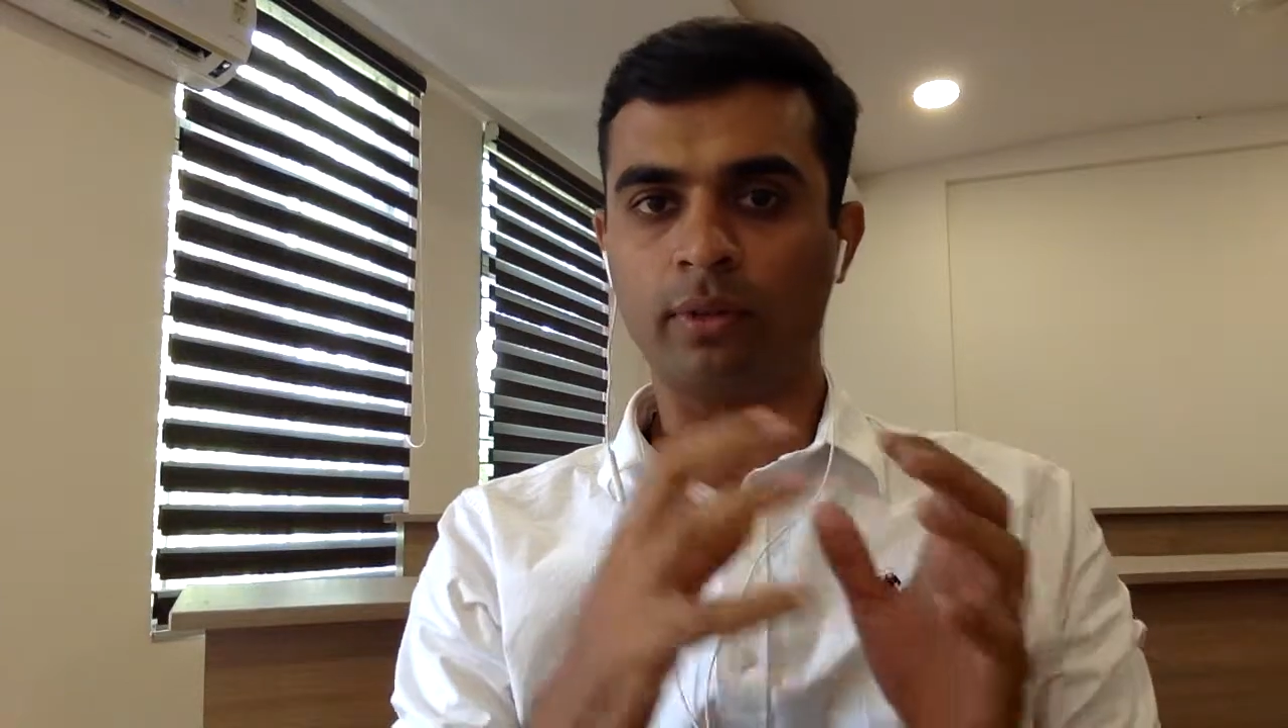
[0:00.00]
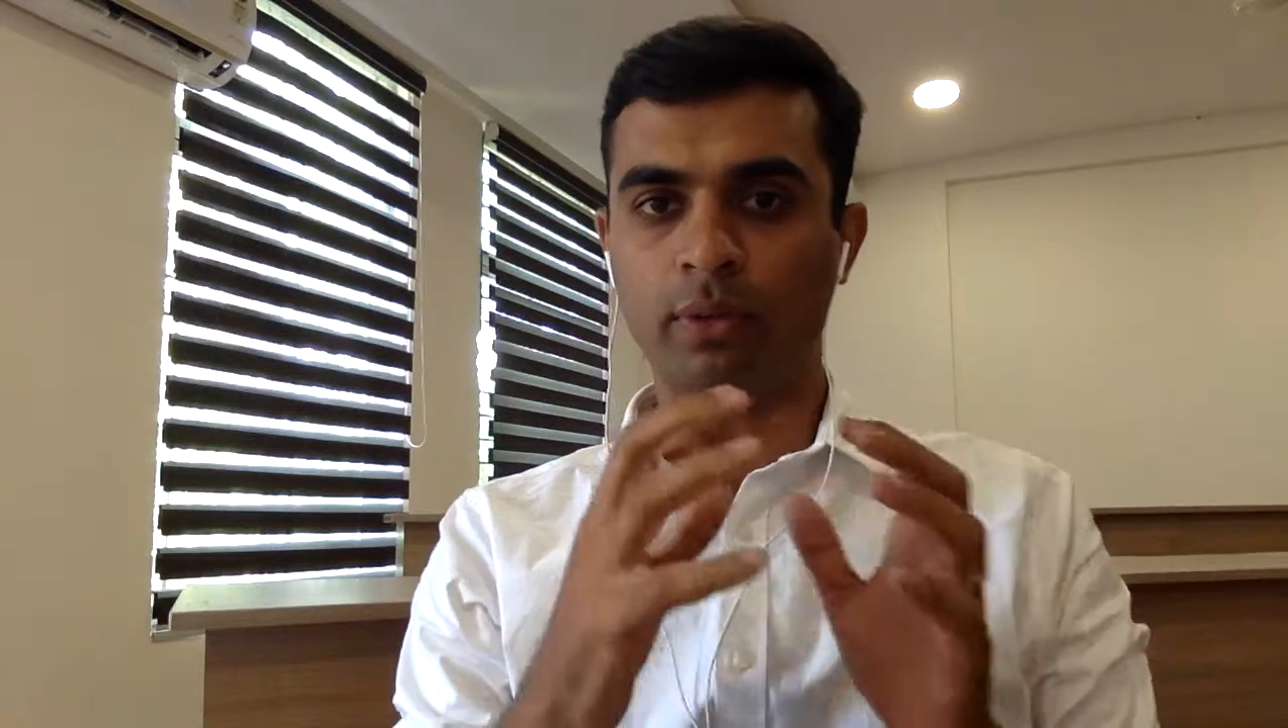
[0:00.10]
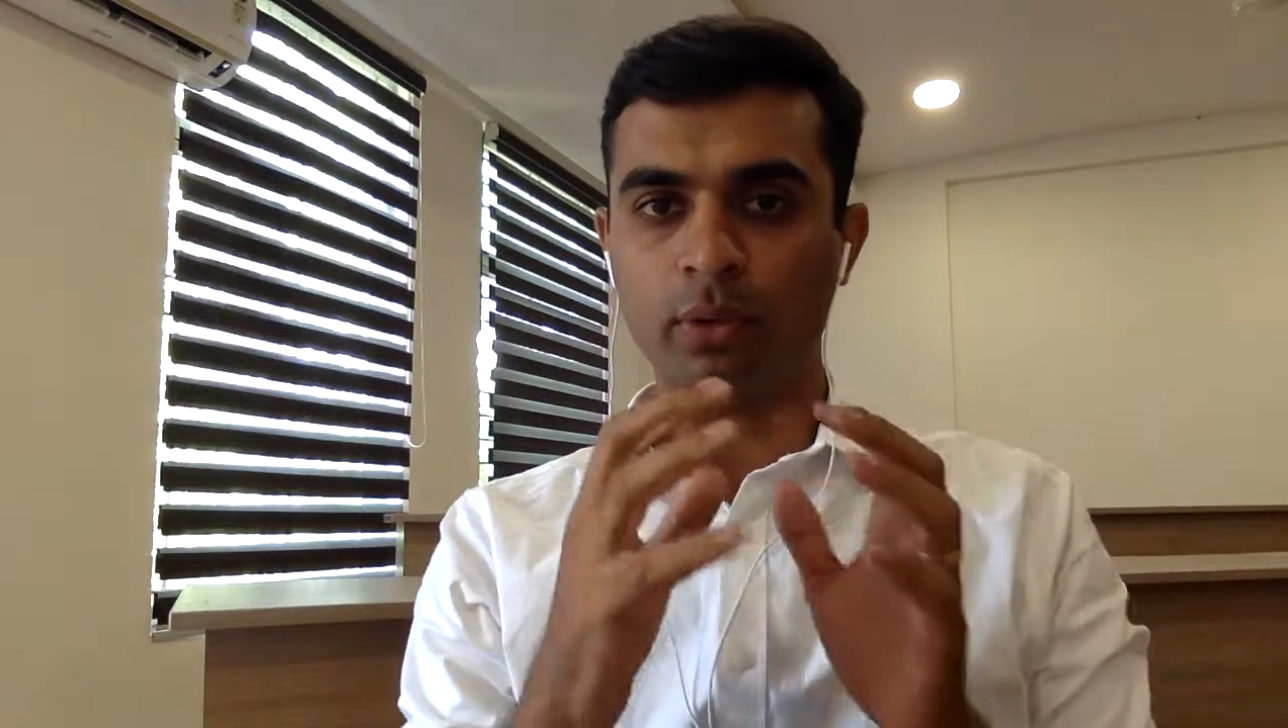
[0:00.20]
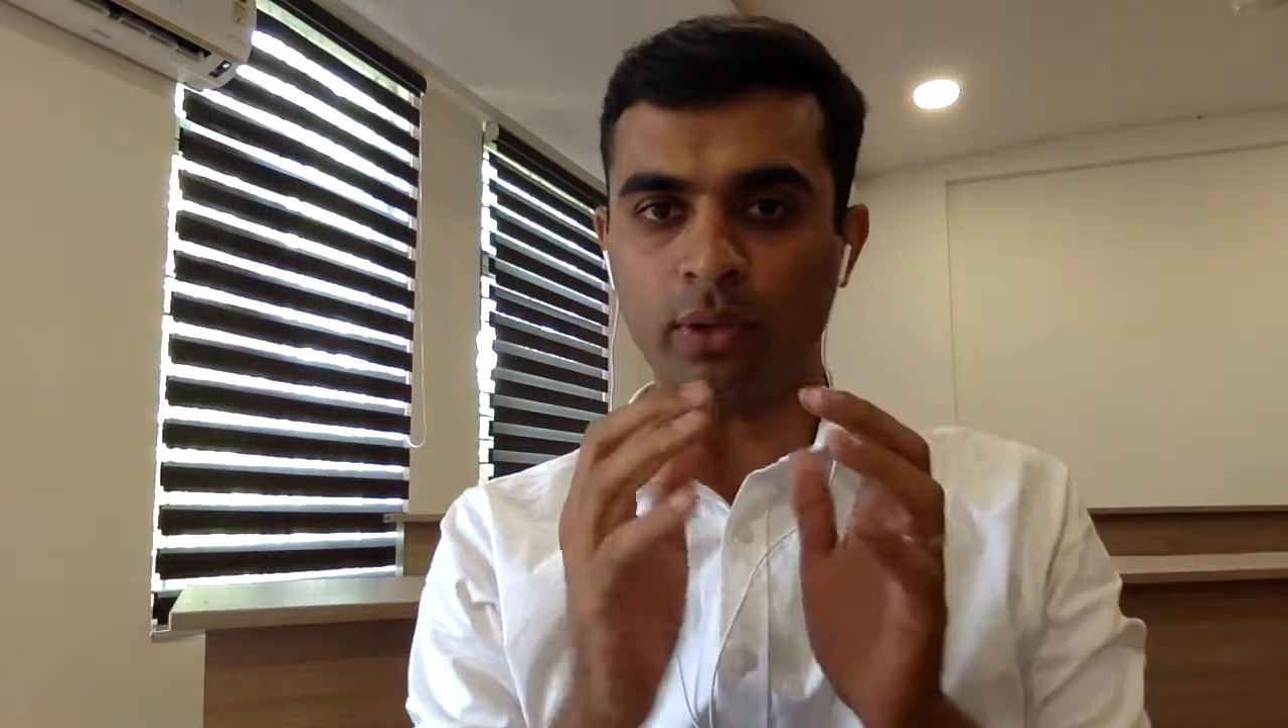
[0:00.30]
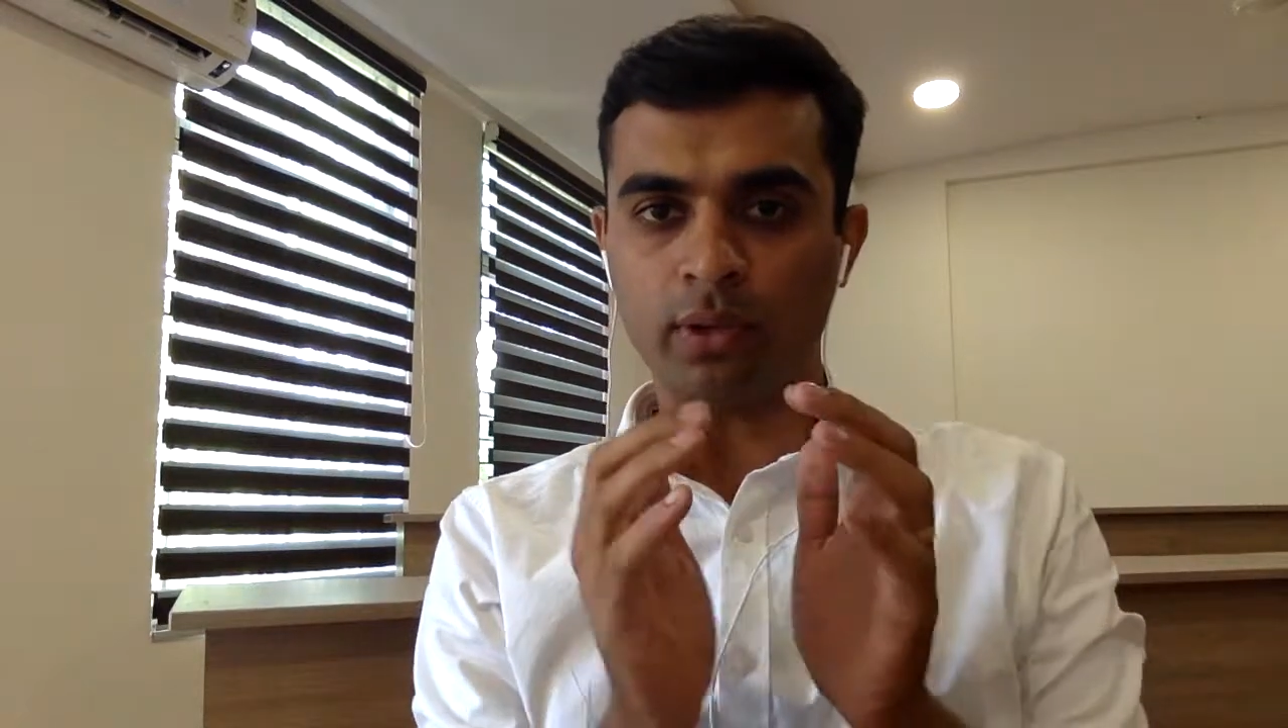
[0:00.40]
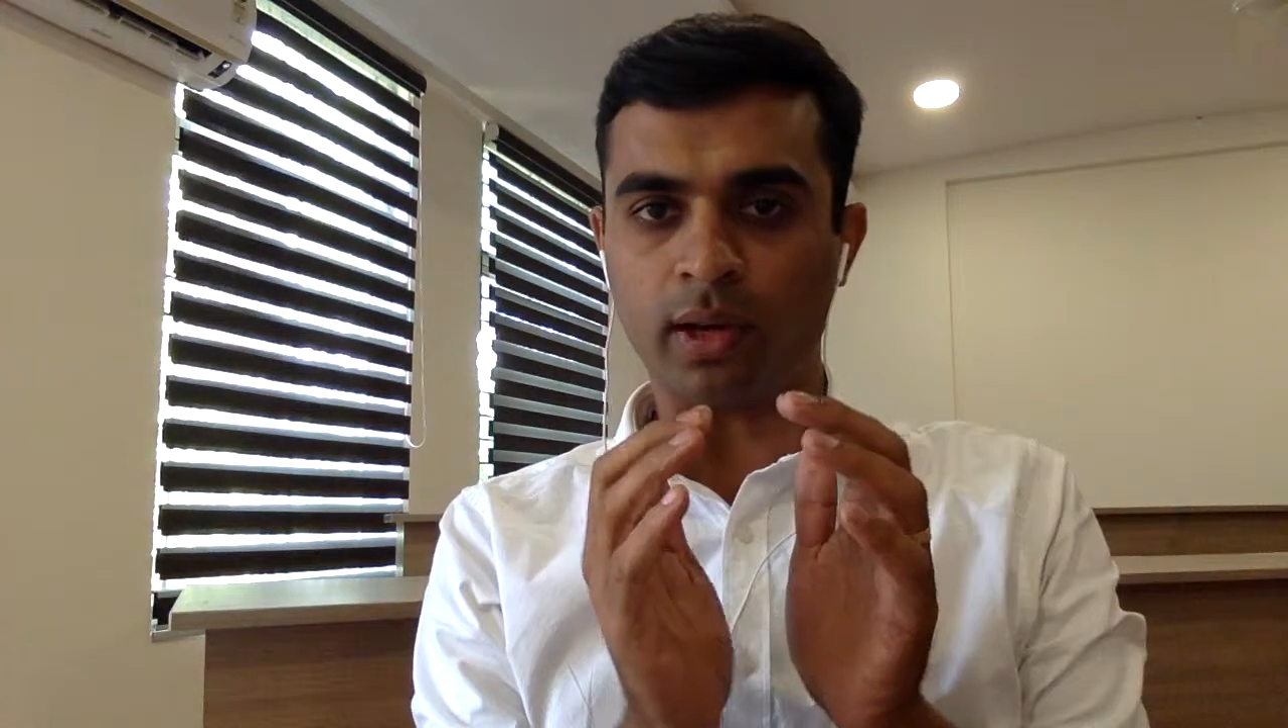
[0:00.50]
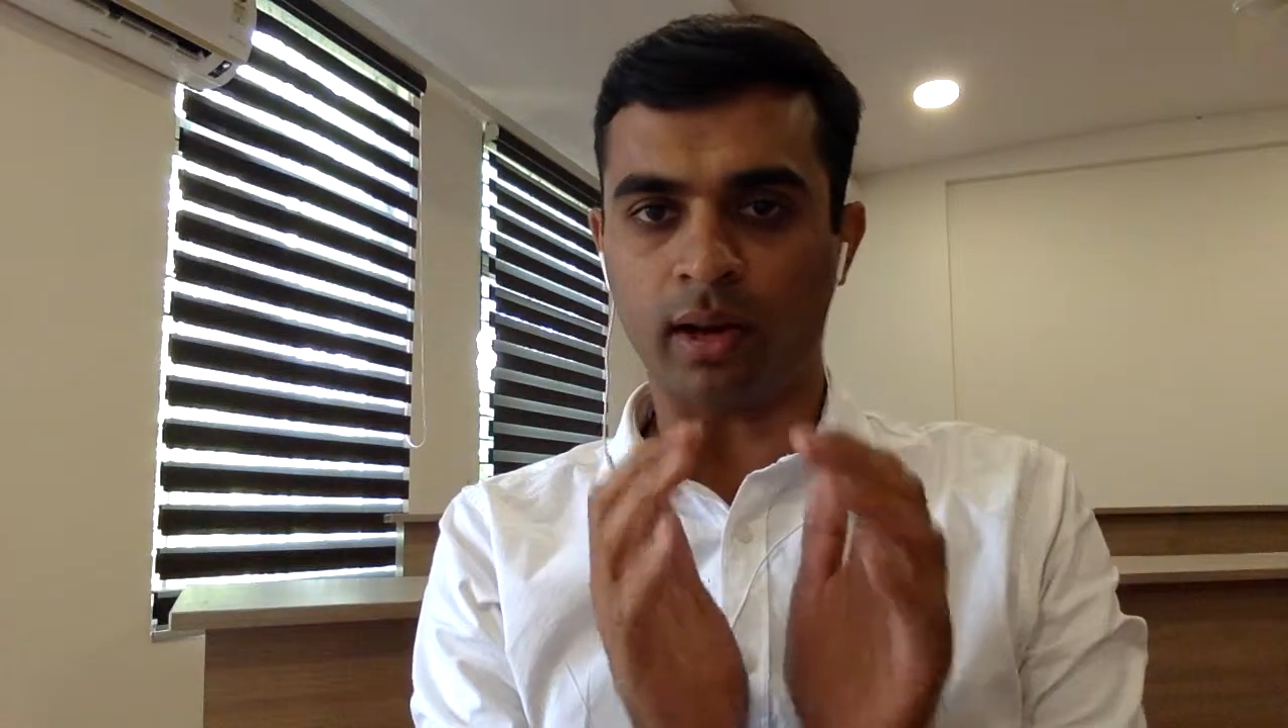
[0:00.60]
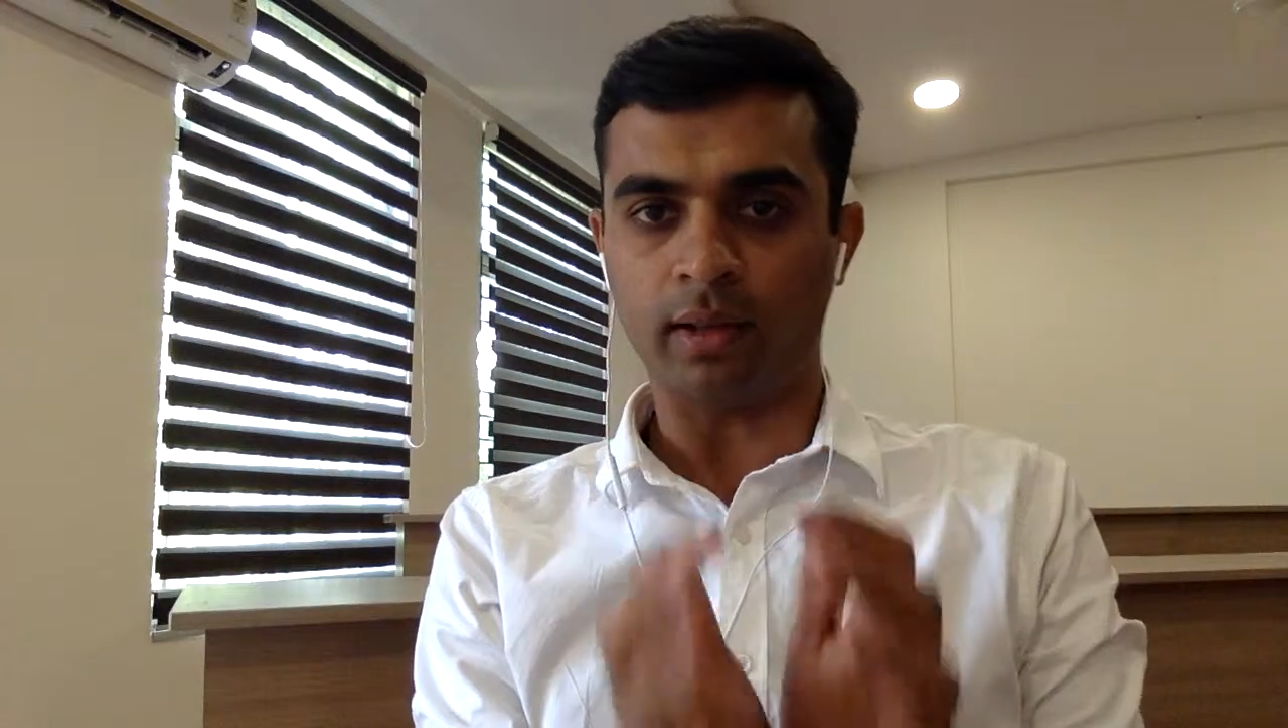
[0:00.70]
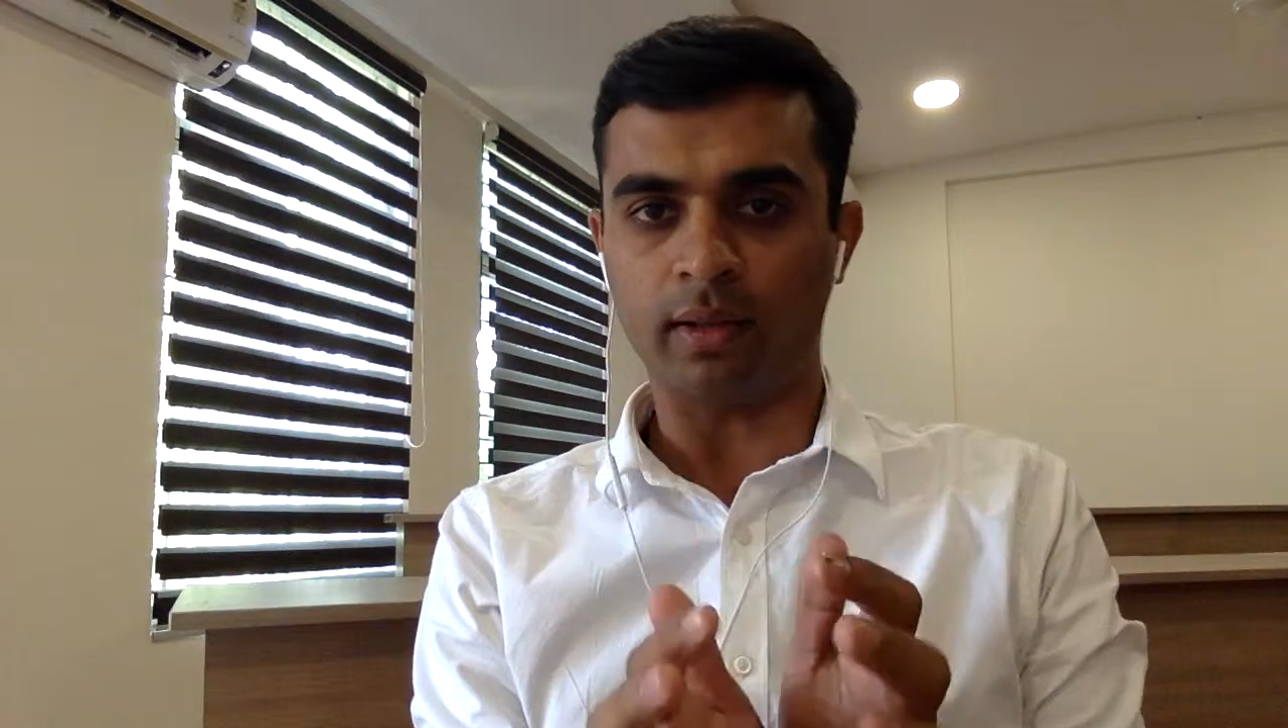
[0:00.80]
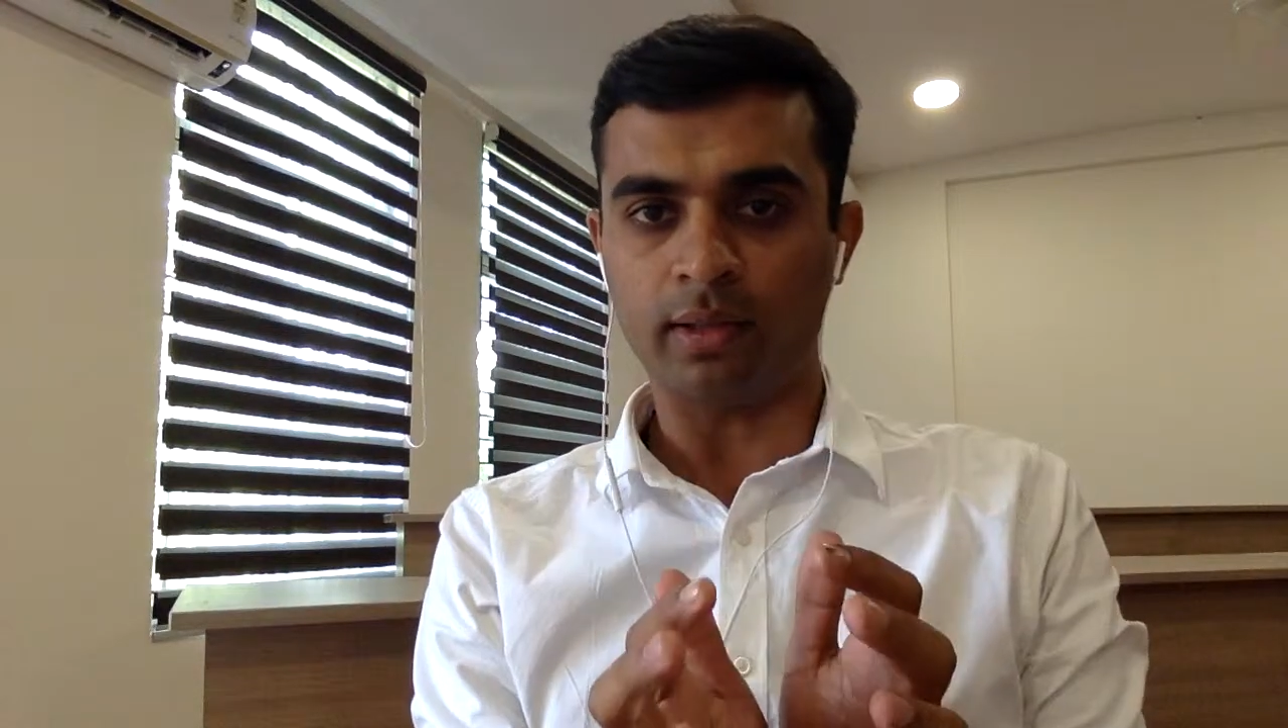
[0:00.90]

the fruit's color